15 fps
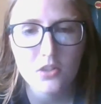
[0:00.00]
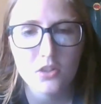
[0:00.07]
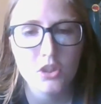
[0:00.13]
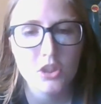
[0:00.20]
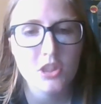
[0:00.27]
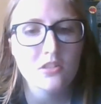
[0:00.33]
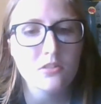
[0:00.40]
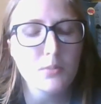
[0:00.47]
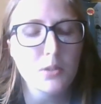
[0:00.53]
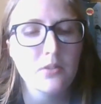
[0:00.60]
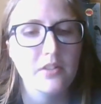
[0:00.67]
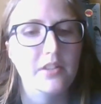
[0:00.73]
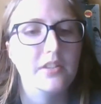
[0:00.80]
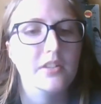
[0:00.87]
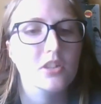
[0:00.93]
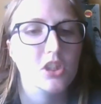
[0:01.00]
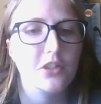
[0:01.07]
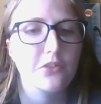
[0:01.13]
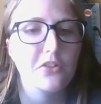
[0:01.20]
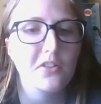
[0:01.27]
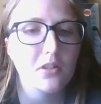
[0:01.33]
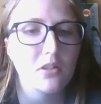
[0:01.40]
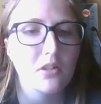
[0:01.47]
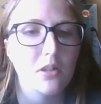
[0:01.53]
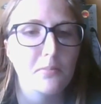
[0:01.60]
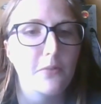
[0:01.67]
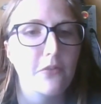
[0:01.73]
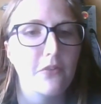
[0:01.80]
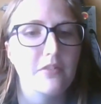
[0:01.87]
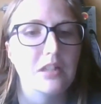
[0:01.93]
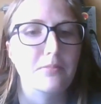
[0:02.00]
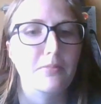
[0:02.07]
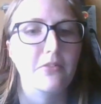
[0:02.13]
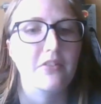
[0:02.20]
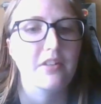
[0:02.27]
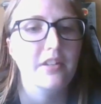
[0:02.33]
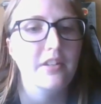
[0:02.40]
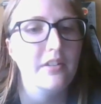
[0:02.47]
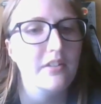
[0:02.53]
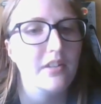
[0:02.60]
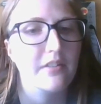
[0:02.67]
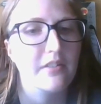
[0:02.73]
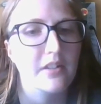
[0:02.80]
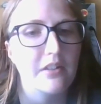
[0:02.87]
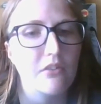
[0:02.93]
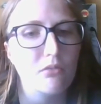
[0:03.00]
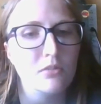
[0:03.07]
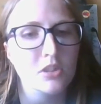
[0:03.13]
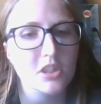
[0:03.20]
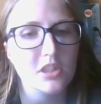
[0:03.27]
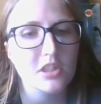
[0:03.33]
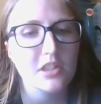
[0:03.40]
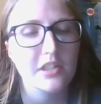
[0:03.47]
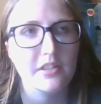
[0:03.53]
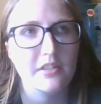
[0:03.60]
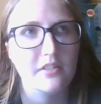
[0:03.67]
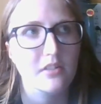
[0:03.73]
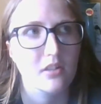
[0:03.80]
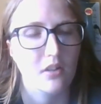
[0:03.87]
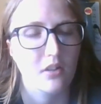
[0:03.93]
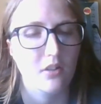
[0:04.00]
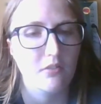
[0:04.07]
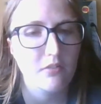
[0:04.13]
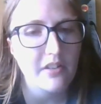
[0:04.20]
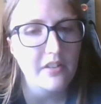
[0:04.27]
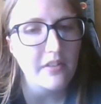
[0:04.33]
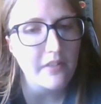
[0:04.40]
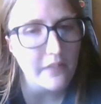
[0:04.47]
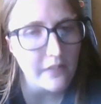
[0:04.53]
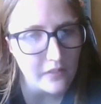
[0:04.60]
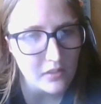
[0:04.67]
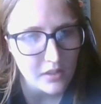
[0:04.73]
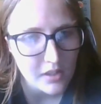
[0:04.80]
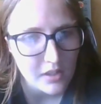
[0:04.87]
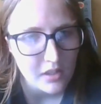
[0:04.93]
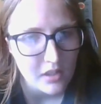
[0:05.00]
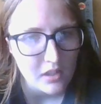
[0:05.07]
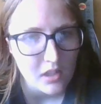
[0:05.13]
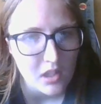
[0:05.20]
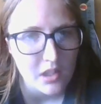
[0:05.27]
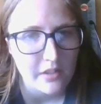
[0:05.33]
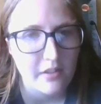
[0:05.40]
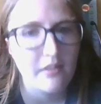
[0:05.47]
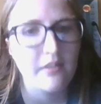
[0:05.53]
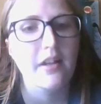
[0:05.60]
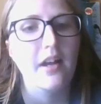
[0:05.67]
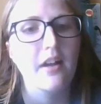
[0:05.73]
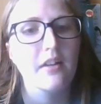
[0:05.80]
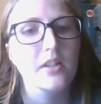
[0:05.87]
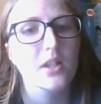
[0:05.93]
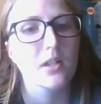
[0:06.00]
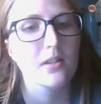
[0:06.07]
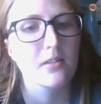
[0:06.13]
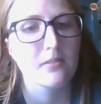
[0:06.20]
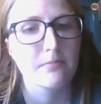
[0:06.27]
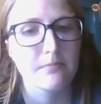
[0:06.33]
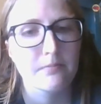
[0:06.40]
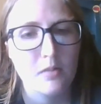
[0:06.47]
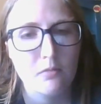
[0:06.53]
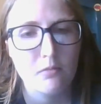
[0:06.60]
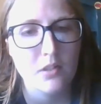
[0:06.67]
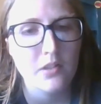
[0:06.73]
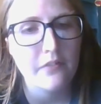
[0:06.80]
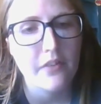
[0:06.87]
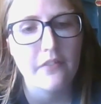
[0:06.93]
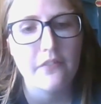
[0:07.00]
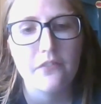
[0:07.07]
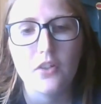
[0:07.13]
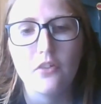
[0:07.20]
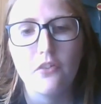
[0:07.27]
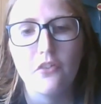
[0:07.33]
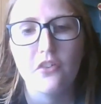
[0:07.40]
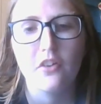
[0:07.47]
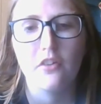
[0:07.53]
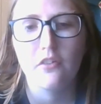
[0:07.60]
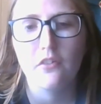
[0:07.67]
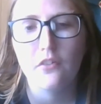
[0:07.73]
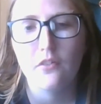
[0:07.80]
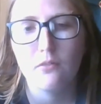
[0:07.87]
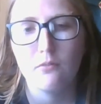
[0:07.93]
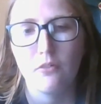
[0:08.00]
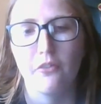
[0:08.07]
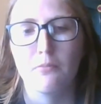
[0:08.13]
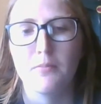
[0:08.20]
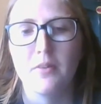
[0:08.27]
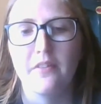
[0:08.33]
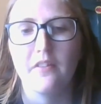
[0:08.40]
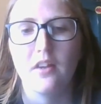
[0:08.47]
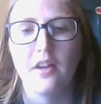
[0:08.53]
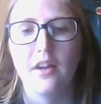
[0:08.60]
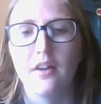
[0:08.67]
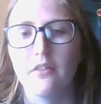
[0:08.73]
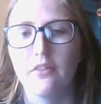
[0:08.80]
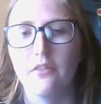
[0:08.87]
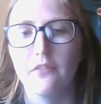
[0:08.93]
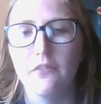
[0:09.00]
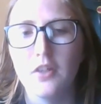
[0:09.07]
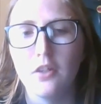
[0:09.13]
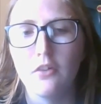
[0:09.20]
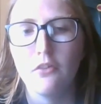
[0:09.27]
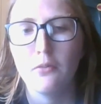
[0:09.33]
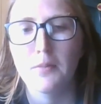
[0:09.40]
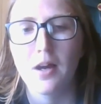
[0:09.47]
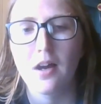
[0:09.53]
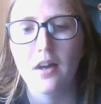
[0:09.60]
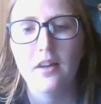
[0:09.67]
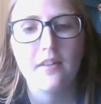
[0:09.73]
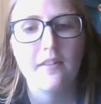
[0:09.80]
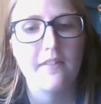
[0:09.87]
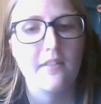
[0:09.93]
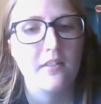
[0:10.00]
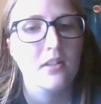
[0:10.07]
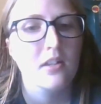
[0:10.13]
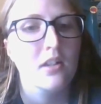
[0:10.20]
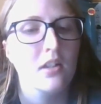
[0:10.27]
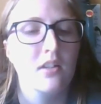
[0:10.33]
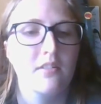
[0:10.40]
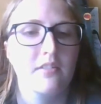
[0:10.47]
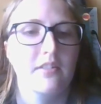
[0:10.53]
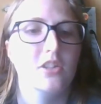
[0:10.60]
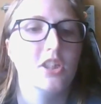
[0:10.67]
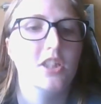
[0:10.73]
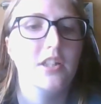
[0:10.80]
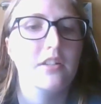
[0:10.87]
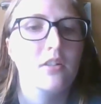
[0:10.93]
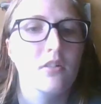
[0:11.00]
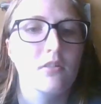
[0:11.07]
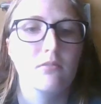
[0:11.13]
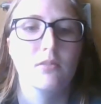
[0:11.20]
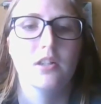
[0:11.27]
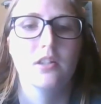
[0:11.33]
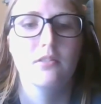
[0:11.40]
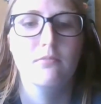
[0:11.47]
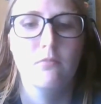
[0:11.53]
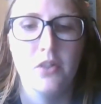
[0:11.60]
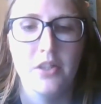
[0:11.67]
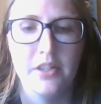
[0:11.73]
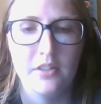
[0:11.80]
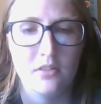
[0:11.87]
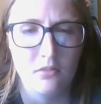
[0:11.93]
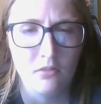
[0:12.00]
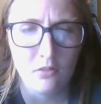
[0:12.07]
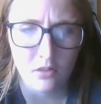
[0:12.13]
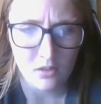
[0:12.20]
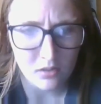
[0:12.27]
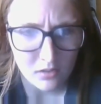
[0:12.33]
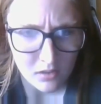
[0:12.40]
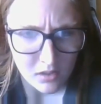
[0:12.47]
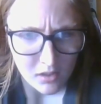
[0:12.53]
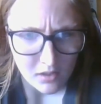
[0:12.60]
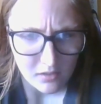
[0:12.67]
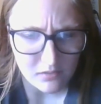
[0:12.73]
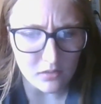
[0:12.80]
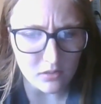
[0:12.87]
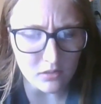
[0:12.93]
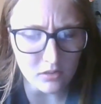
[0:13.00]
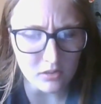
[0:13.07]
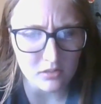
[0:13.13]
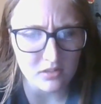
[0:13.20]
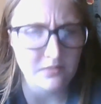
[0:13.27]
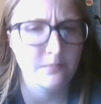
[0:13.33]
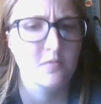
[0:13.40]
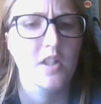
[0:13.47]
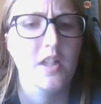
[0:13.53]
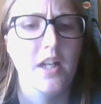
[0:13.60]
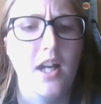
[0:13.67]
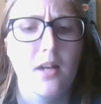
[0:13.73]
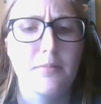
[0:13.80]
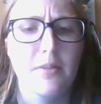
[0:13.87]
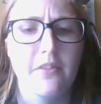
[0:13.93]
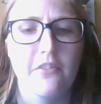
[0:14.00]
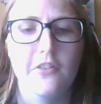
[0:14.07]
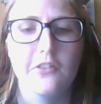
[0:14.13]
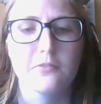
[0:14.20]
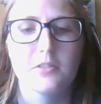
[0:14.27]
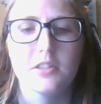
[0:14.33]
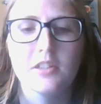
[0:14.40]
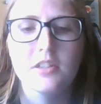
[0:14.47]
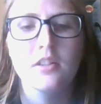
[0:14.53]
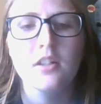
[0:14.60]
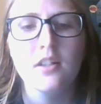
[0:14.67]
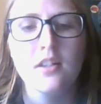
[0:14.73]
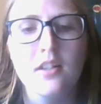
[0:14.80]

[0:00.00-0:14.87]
she opened it, and she took a couple steps in, and that's when she noticed that, one of the fuses was missing out of the fuse box, and she didn't know where it went or what happened to it.